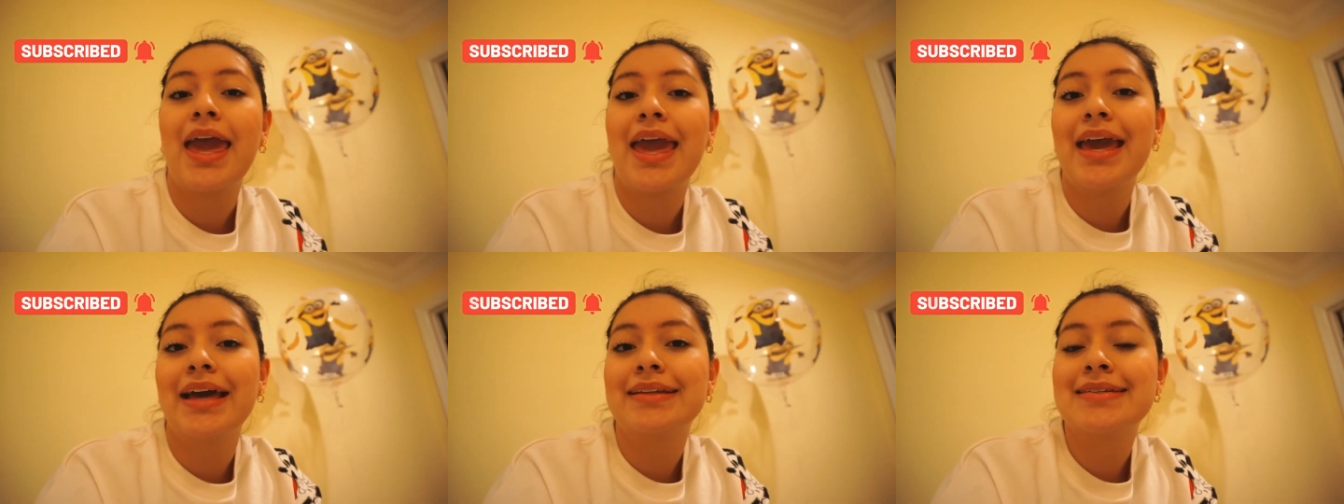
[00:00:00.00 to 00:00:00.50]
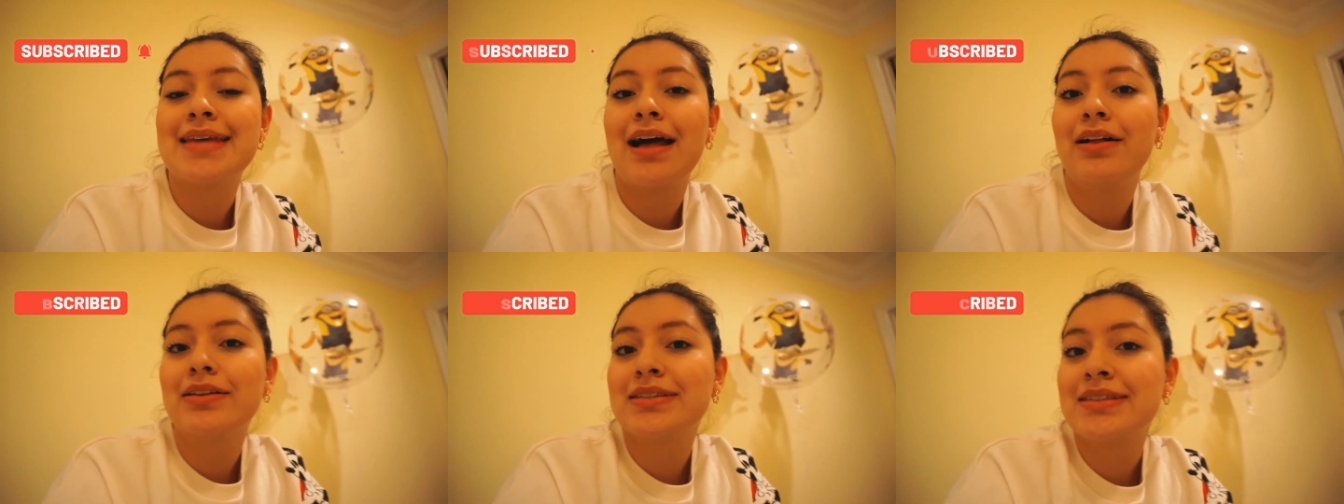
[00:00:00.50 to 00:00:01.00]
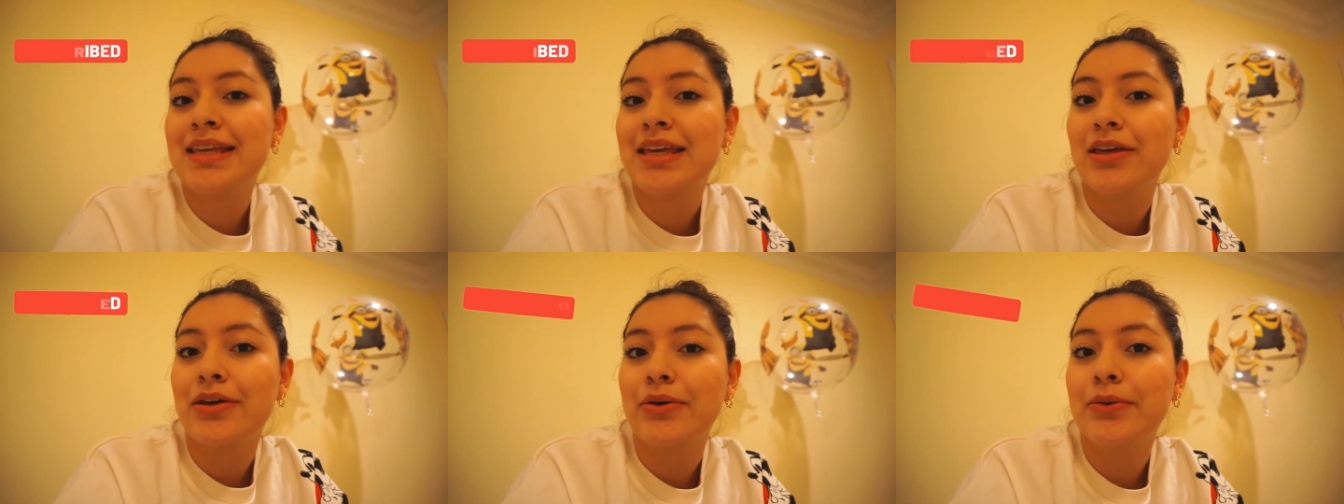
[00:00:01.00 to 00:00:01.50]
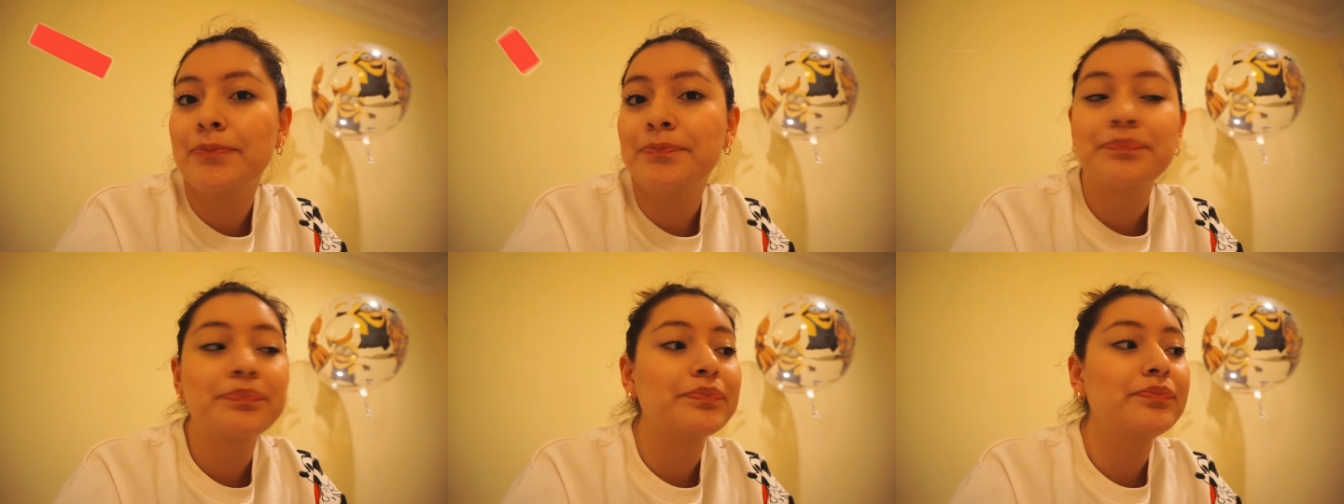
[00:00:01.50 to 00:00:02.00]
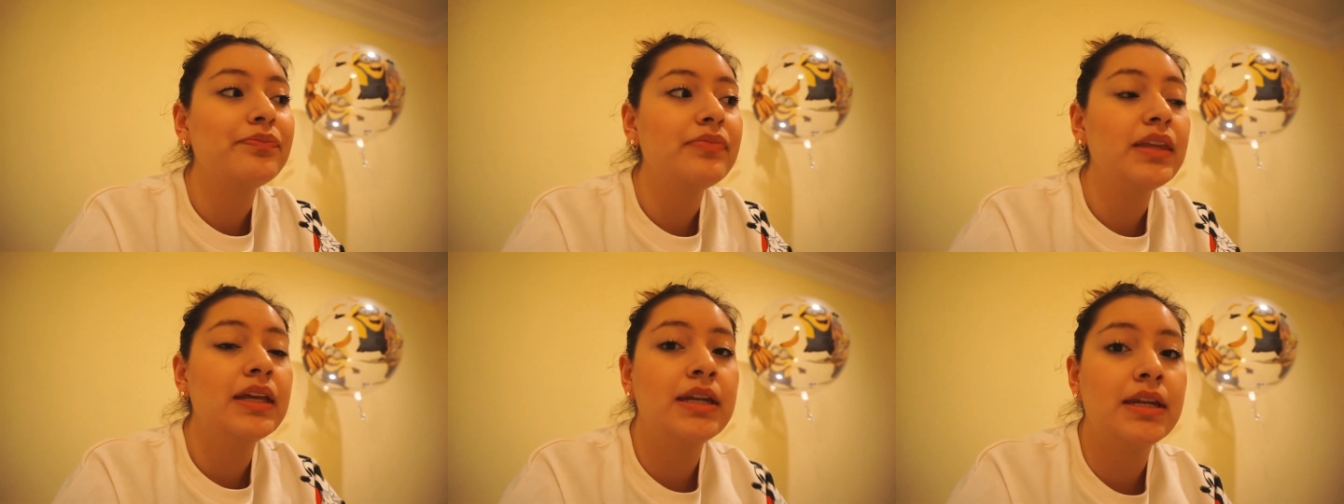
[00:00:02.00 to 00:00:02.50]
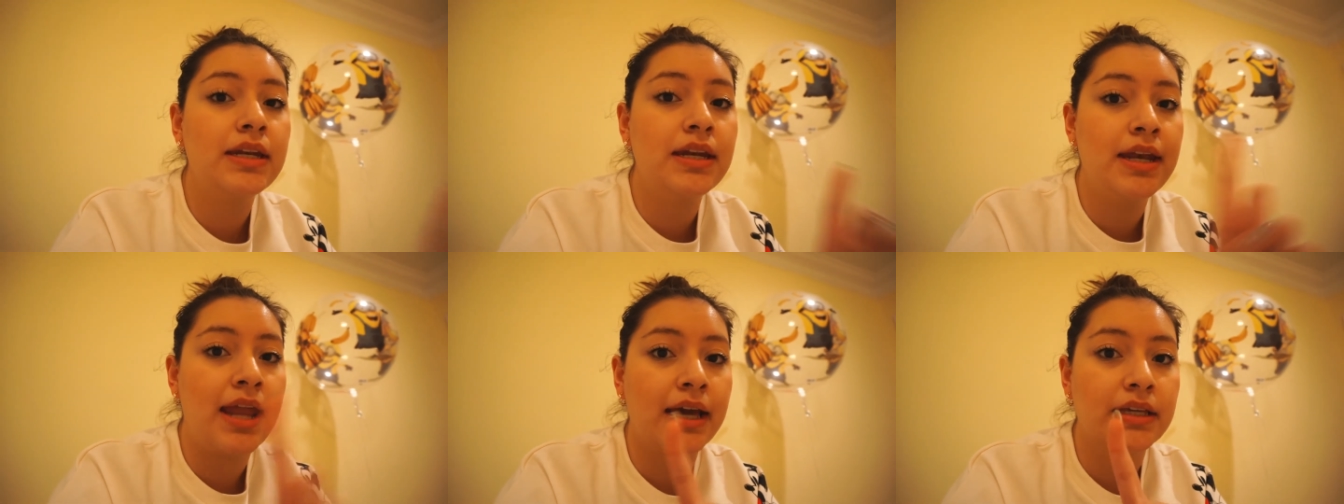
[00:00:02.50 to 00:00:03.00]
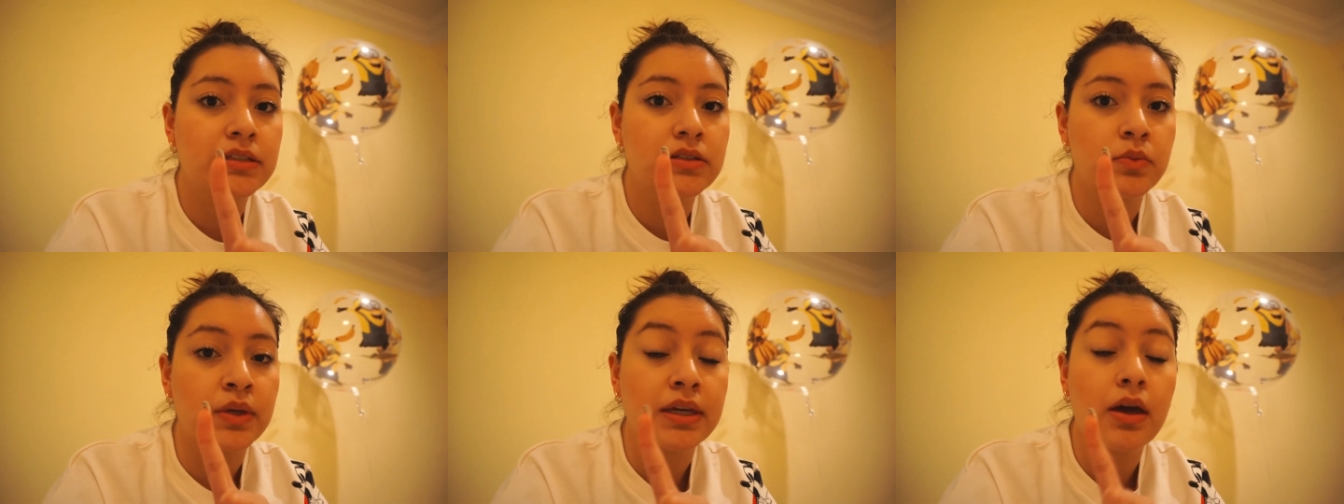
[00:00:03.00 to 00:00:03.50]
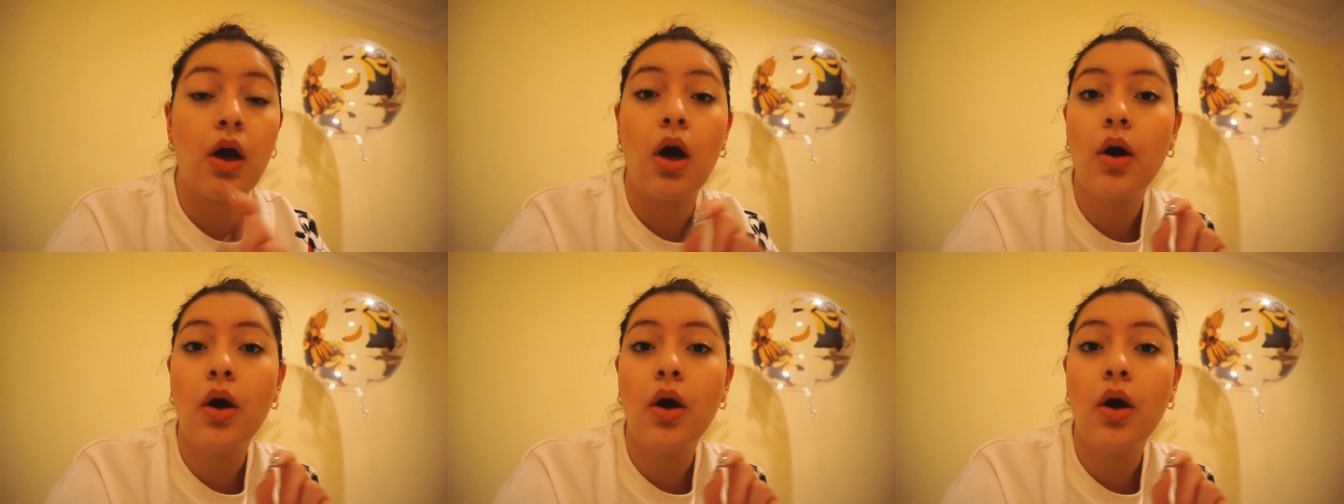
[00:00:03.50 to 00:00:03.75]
And I'll see you next week.